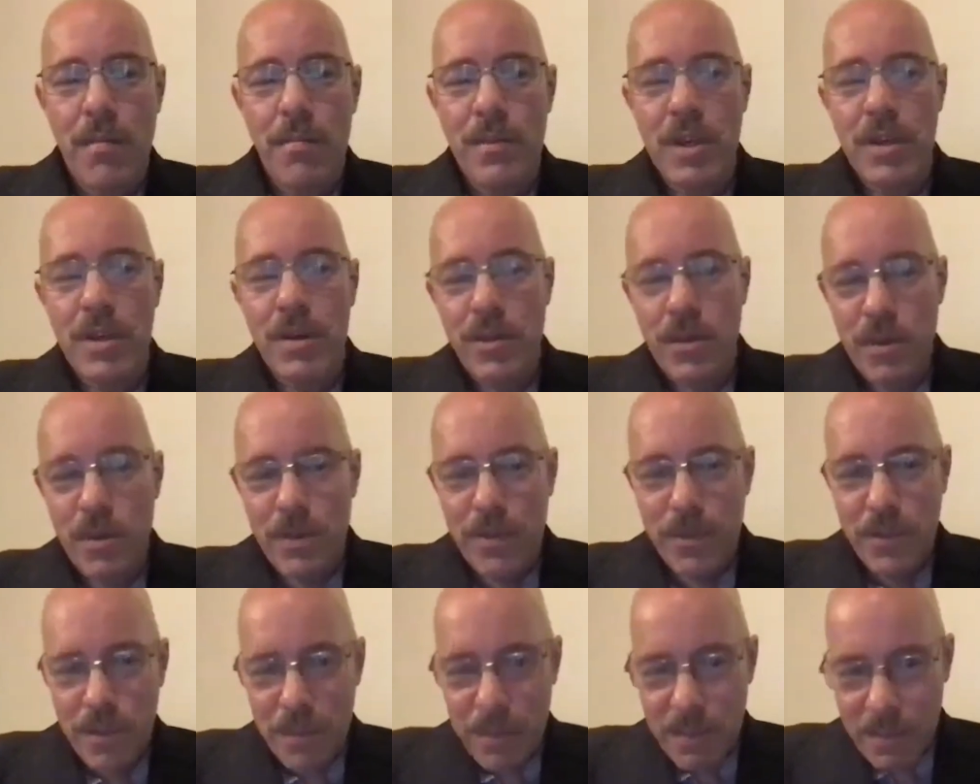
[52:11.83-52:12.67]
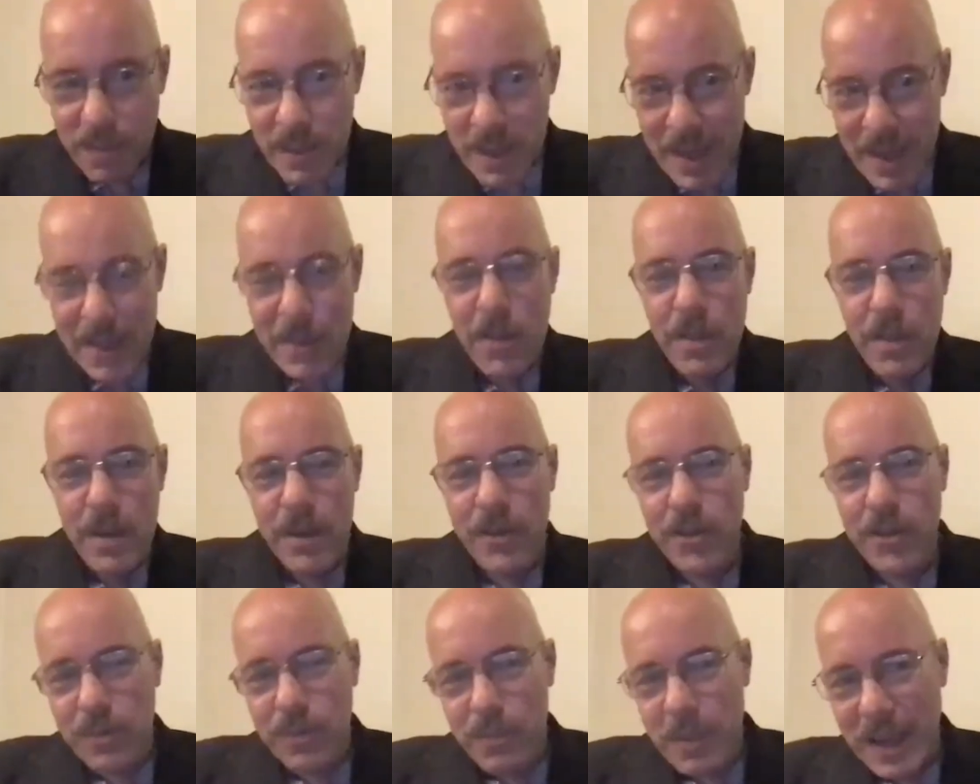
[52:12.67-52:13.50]
sort of in
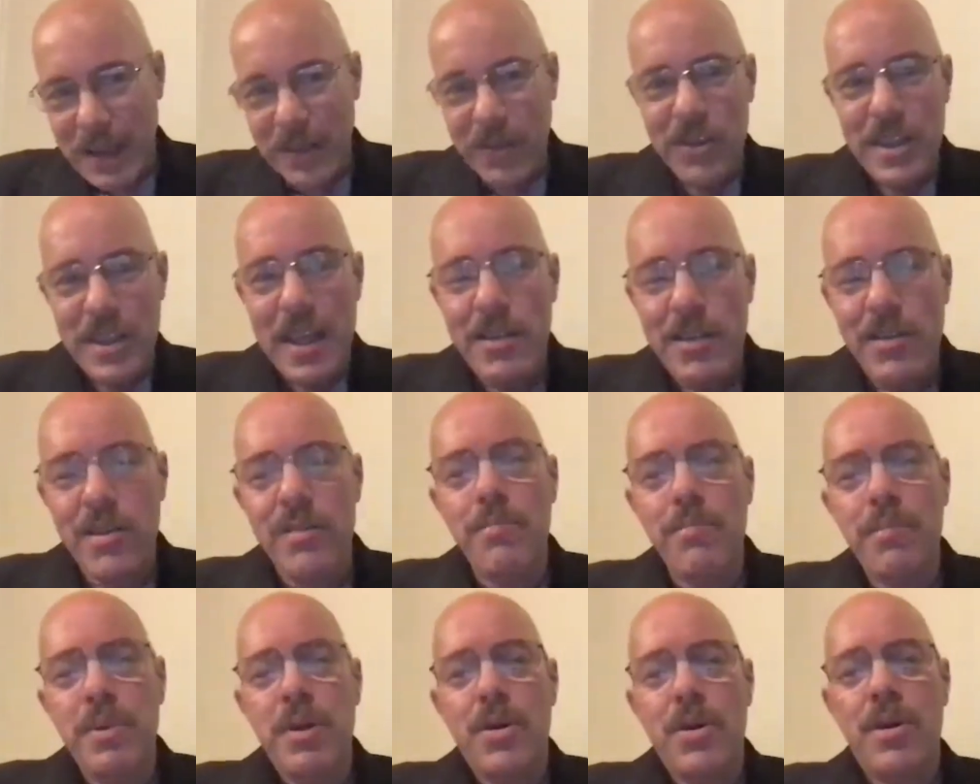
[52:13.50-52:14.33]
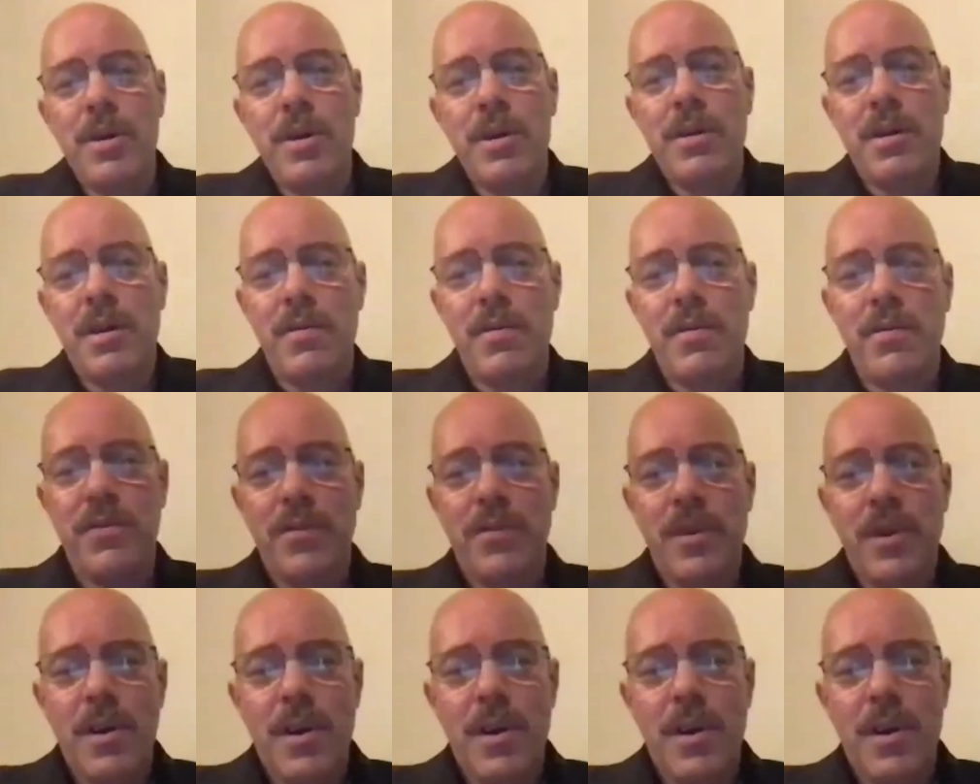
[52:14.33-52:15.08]
this extended period of